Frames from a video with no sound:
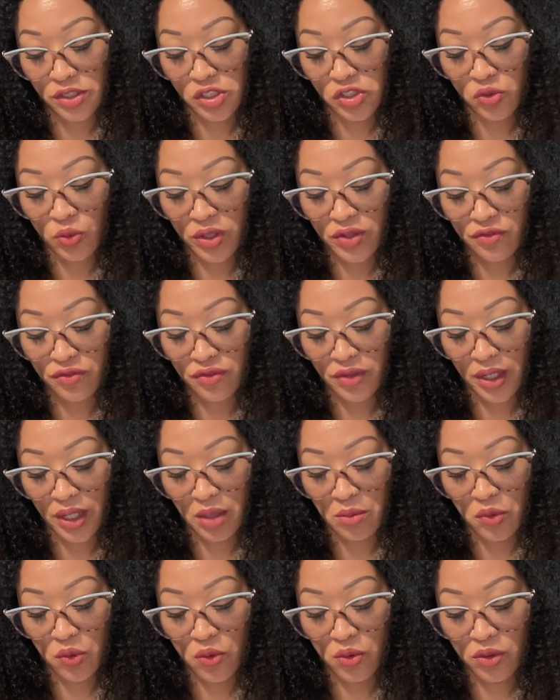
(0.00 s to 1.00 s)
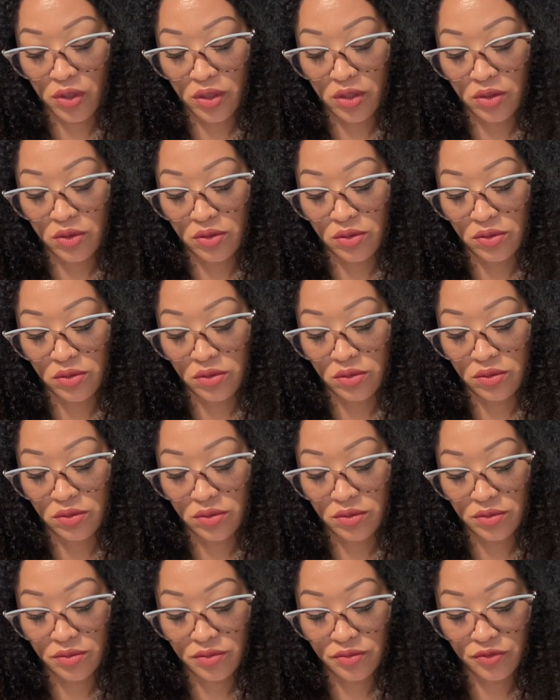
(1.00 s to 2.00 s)
twin flame oracle
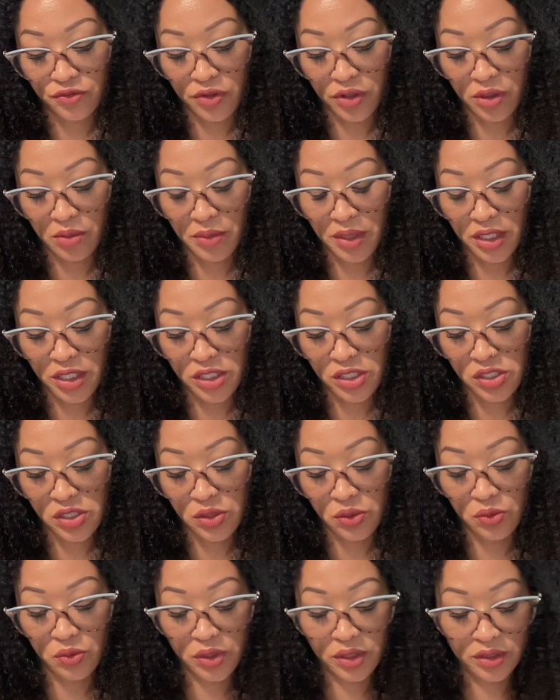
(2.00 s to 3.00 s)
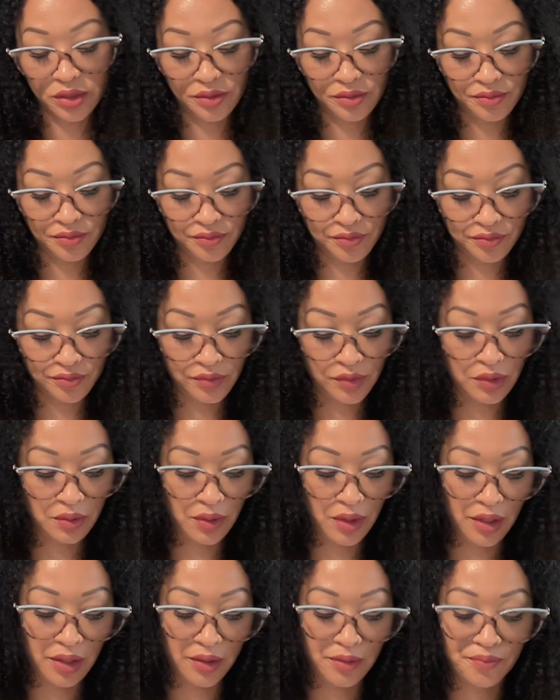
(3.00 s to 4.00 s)
from Intuit.
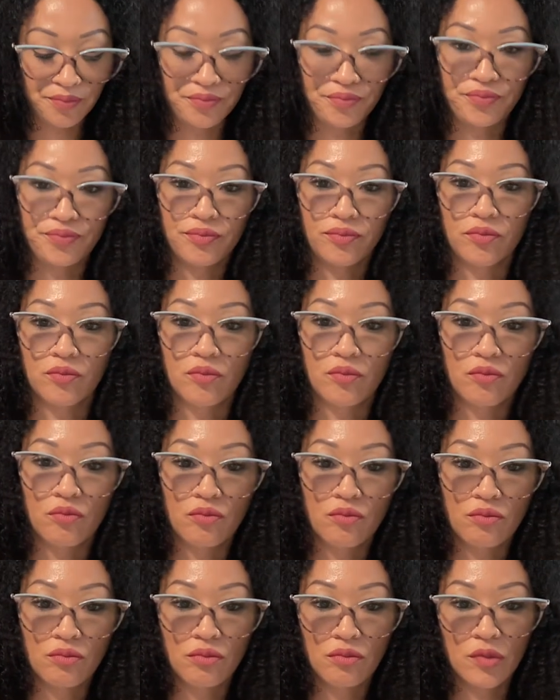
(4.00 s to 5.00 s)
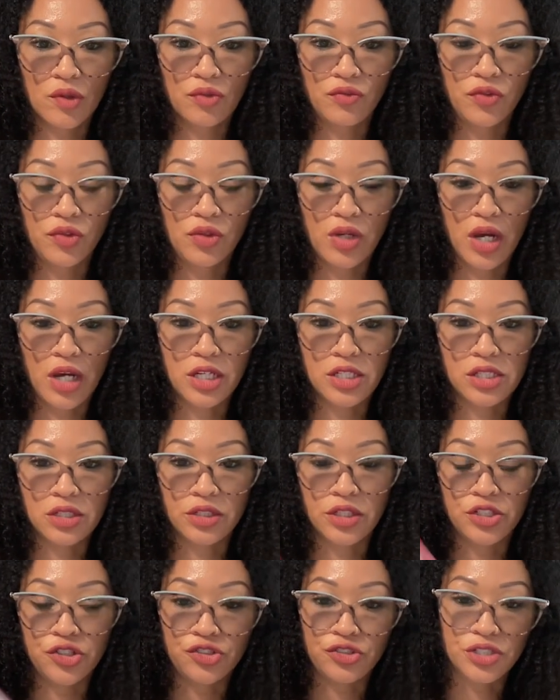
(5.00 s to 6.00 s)
Okay, if you guys are
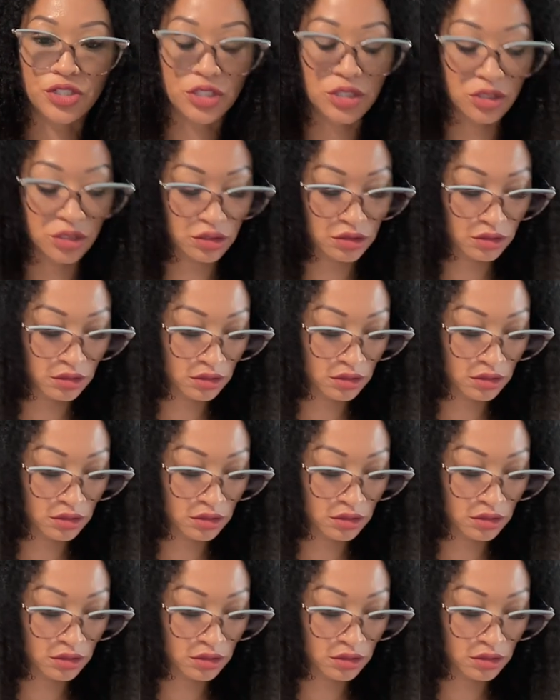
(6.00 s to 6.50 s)
interested,